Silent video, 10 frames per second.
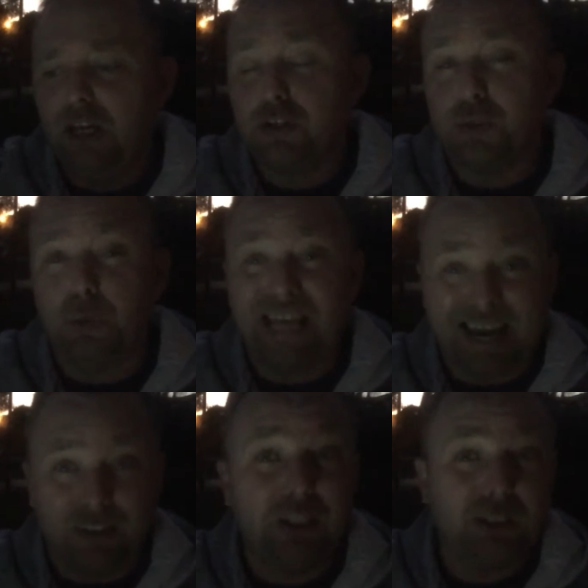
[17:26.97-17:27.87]
So
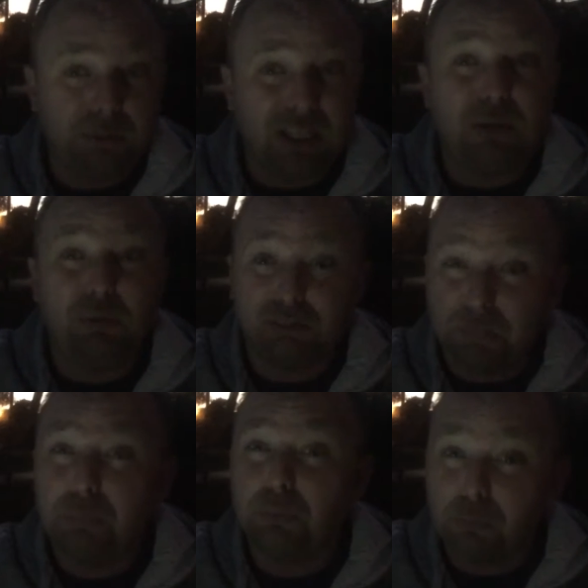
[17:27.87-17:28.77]
yeah, the community was
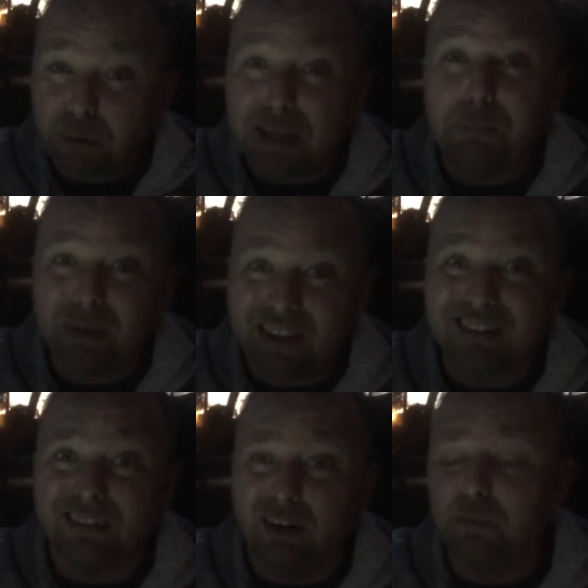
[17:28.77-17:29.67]
pretty
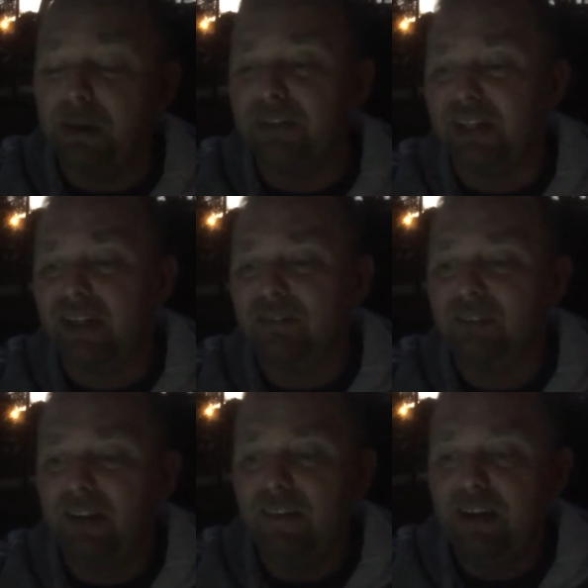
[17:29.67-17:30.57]
pissed off about that.
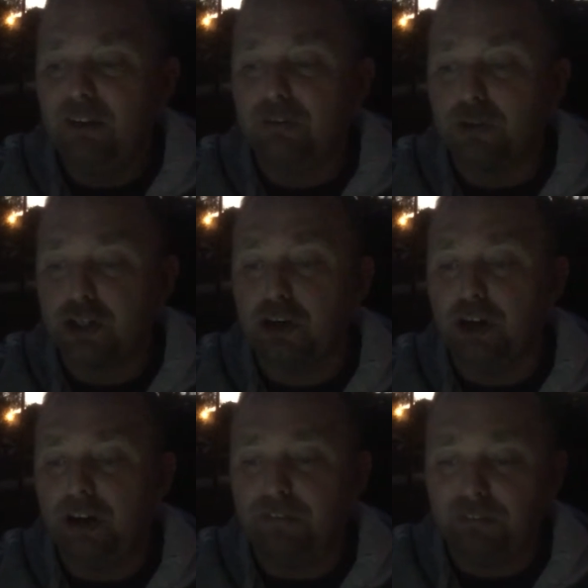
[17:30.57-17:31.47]
So sure
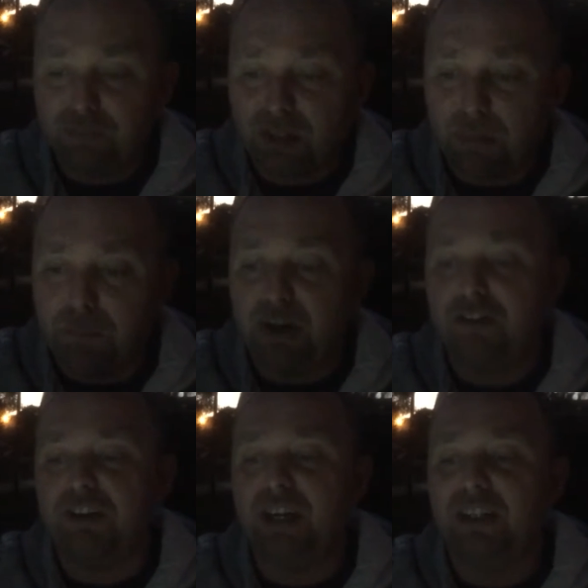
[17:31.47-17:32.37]
enough,
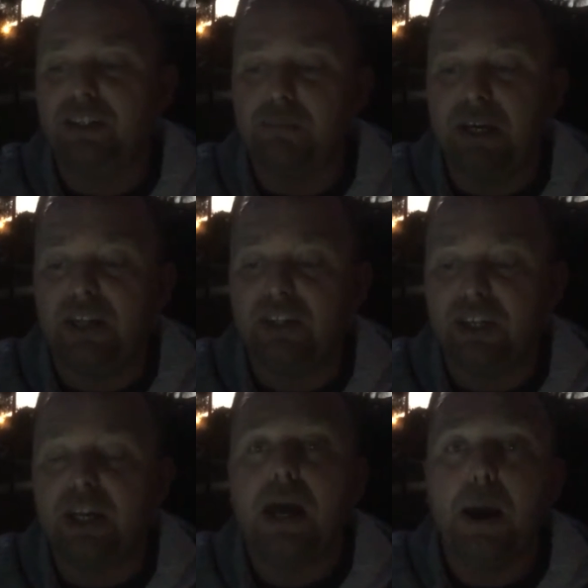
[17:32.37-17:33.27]
Bungie had admitted
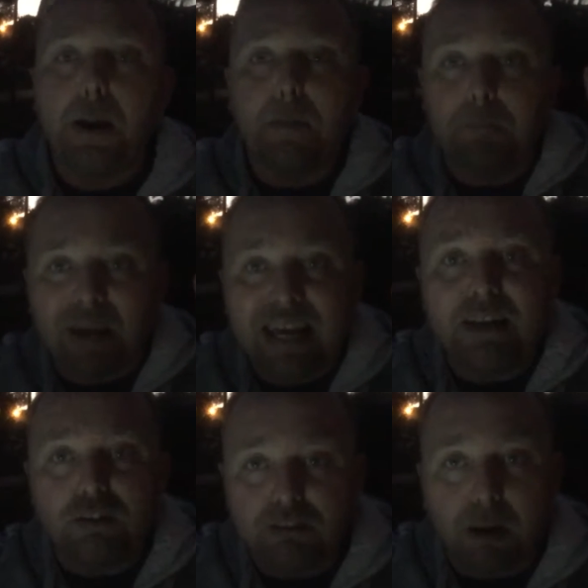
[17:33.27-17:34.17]
that it
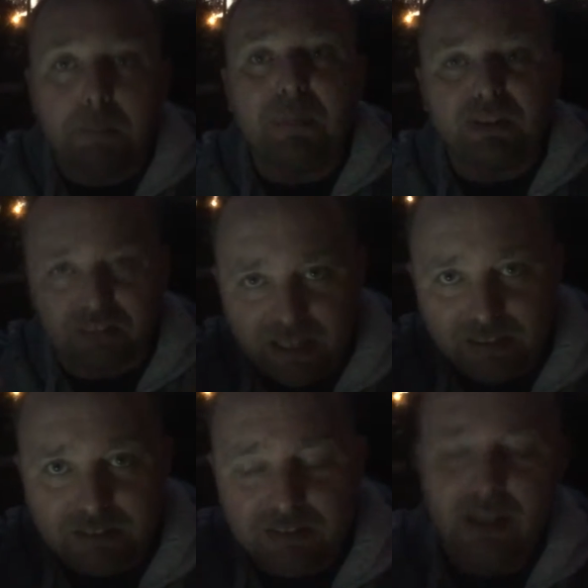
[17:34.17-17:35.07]
made some
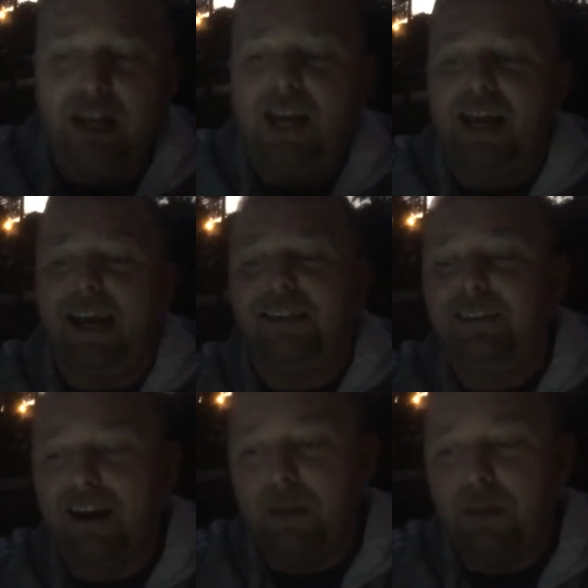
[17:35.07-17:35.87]
mistakes, and